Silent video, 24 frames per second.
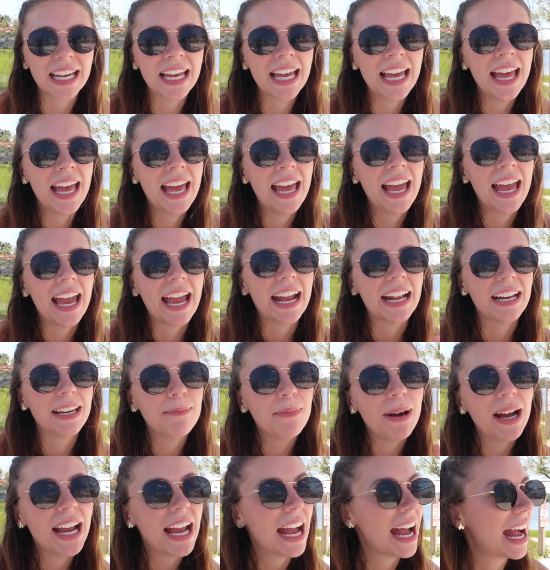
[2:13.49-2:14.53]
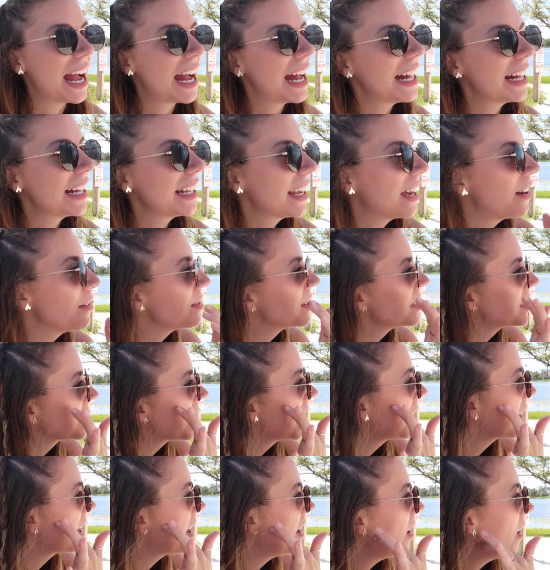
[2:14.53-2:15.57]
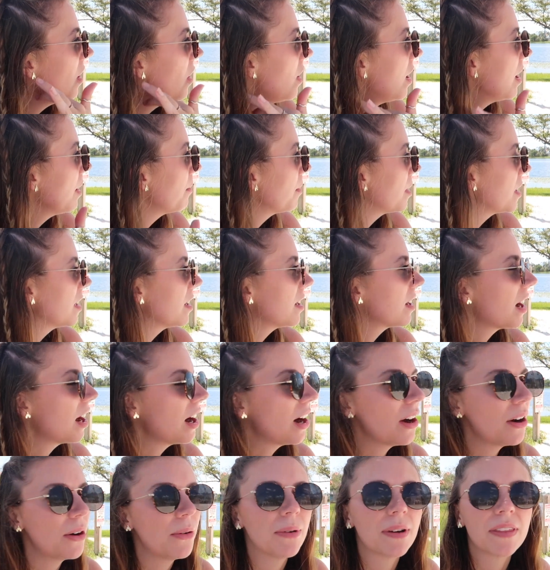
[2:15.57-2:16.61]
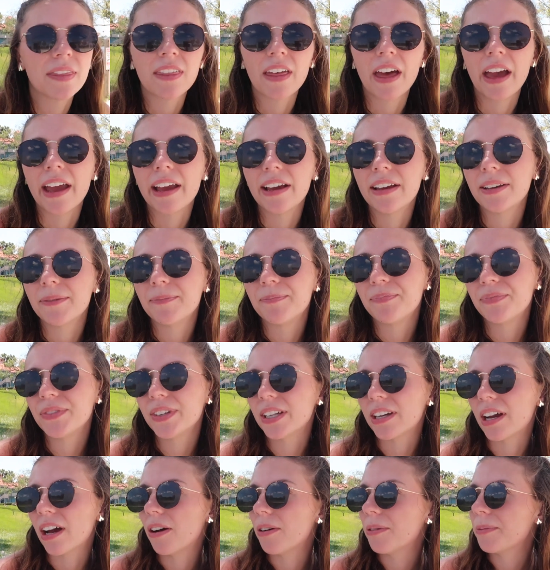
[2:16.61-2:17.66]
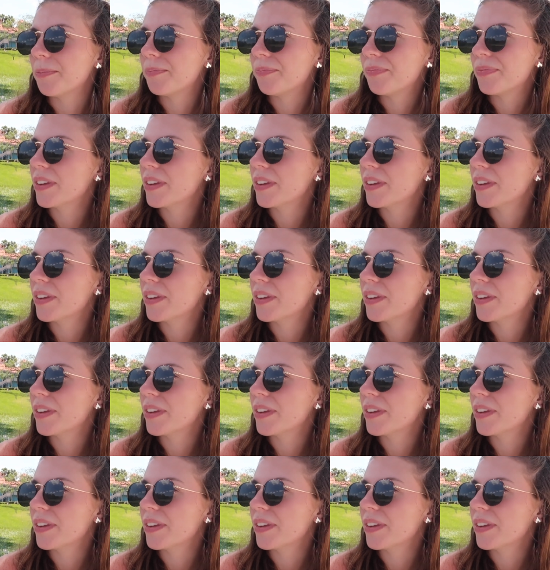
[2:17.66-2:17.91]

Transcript: And in my head, I was like, oh, I wanna go with like, you know,